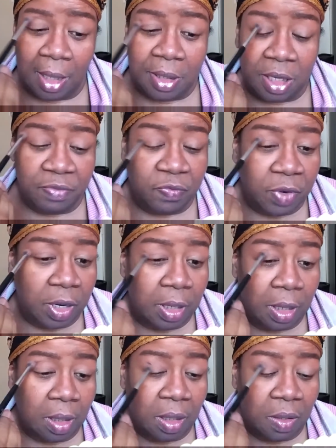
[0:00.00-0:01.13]
different,
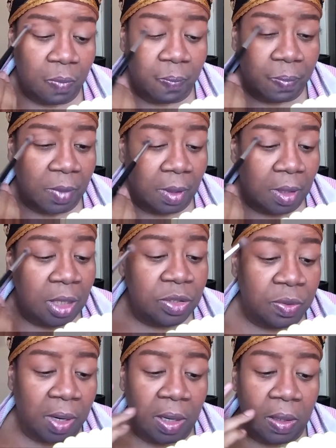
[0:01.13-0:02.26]
it's
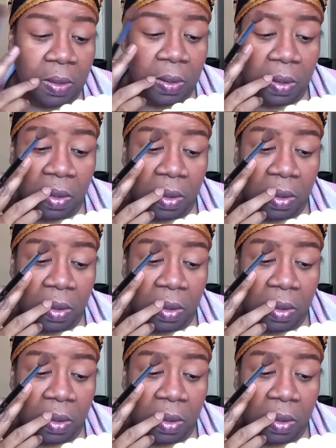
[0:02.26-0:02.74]
strange.